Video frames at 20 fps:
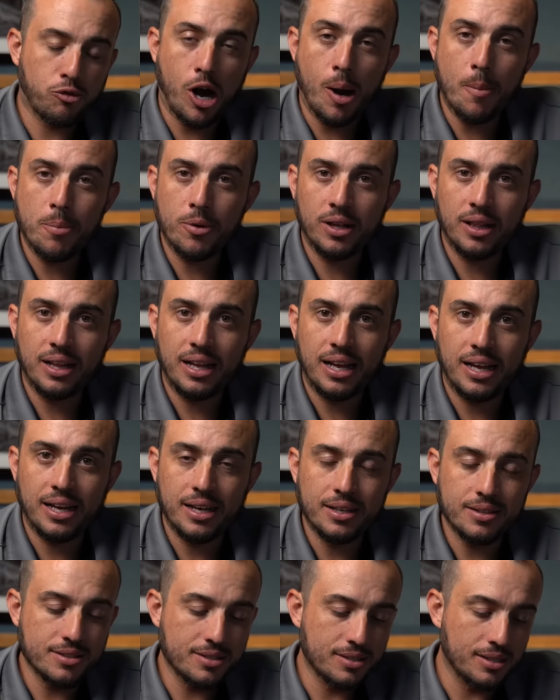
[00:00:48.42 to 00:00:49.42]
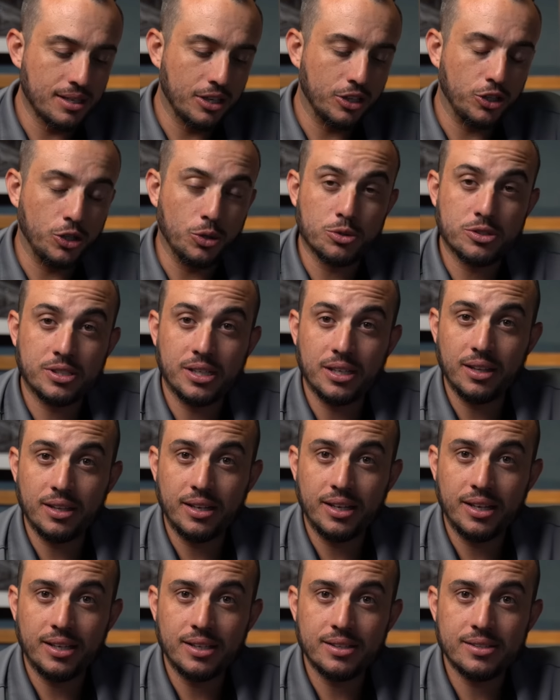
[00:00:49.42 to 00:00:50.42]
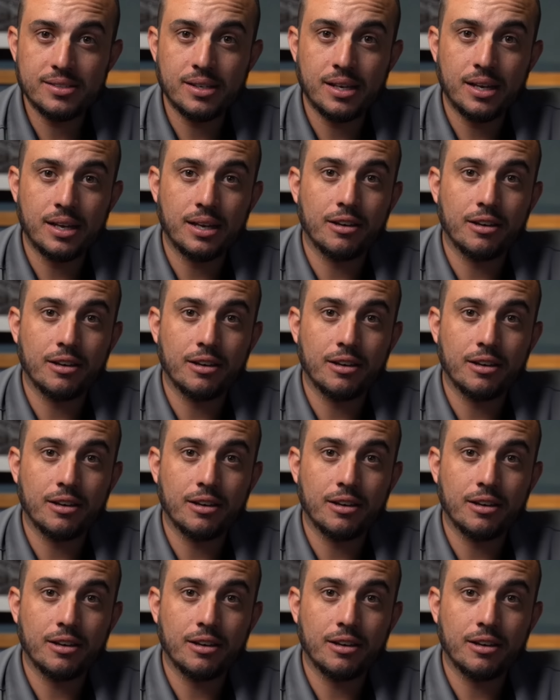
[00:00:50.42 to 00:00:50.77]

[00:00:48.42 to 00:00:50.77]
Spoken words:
property lines, utilities,